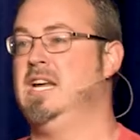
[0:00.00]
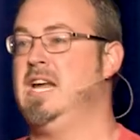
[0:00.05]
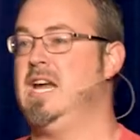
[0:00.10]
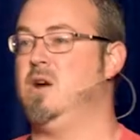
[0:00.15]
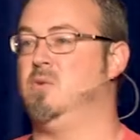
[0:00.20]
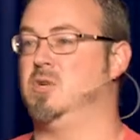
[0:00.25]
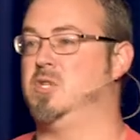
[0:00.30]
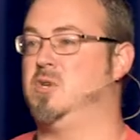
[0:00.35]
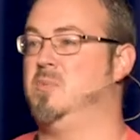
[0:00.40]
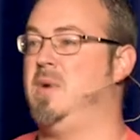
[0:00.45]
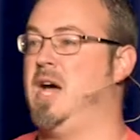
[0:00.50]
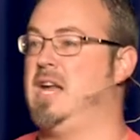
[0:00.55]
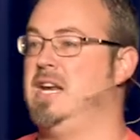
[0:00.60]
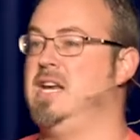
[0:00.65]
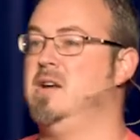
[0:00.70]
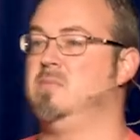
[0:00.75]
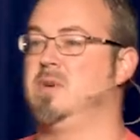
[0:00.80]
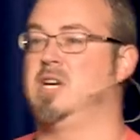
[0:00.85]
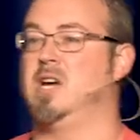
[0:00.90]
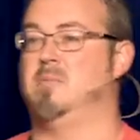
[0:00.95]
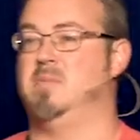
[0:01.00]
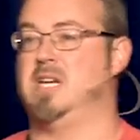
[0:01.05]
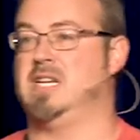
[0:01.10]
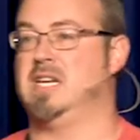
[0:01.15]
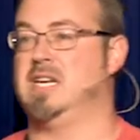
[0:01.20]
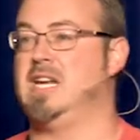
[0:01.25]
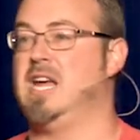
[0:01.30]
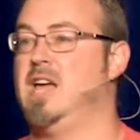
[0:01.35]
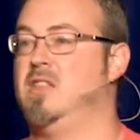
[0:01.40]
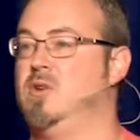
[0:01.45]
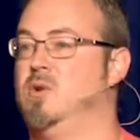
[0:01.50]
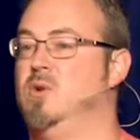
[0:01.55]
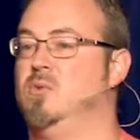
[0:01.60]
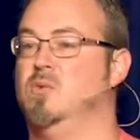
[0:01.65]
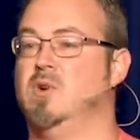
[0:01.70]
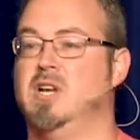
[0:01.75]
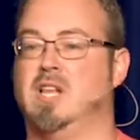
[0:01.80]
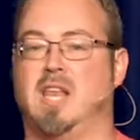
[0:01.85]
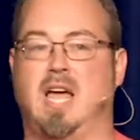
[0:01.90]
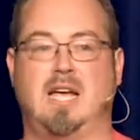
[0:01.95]
It was about him coming together and
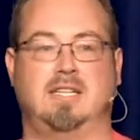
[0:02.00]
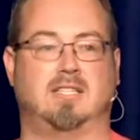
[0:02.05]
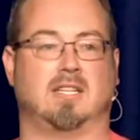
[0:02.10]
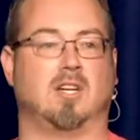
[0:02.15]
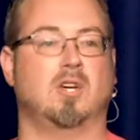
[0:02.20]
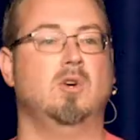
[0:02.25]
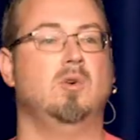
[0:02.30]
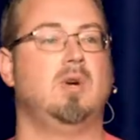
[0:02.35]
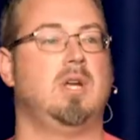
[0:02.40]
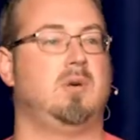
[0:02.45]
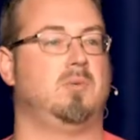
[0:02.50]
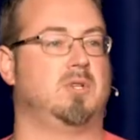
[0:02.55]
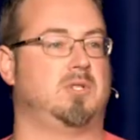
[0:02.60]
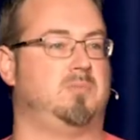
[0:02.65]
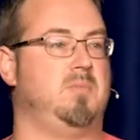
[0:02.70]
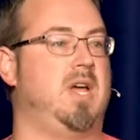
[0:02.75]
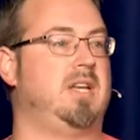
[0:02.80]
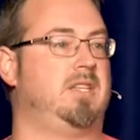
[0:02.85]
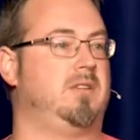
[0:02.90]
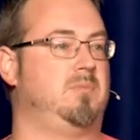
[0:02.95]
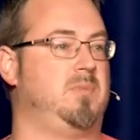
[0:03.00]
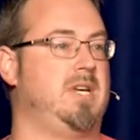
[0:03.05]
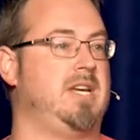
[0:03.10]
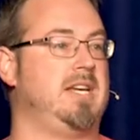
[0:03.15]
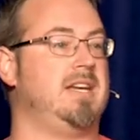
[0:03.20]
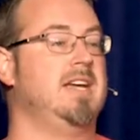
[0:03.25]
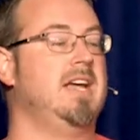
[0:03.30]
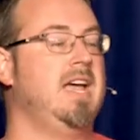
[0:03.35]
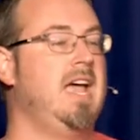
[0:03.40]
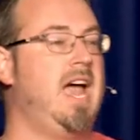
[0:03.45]
realizing who he was meant to be.